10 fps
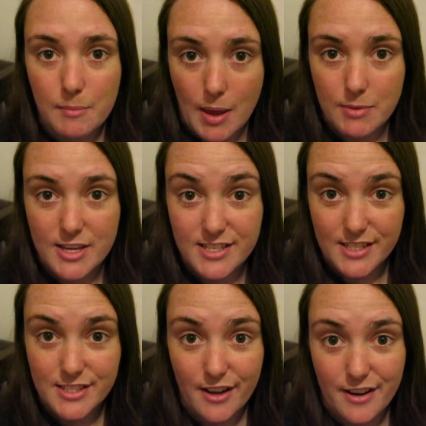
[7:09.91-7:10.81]
Maybe he's
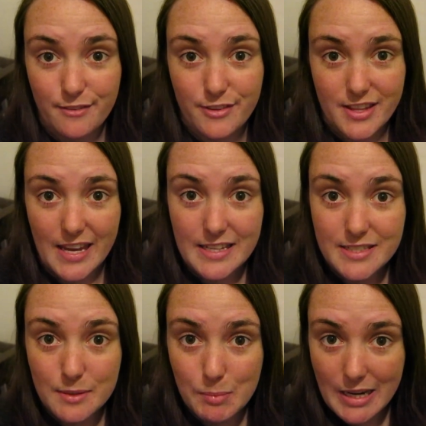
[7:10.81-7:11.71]
excited for the
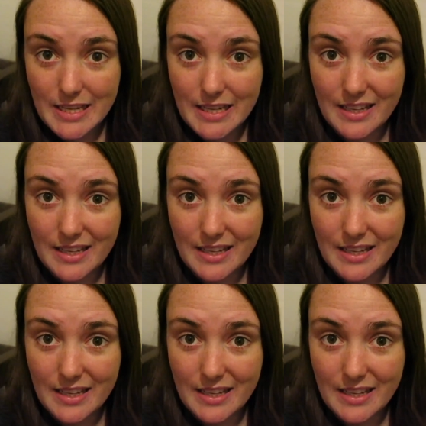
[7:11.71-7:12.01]
Easter Bunny.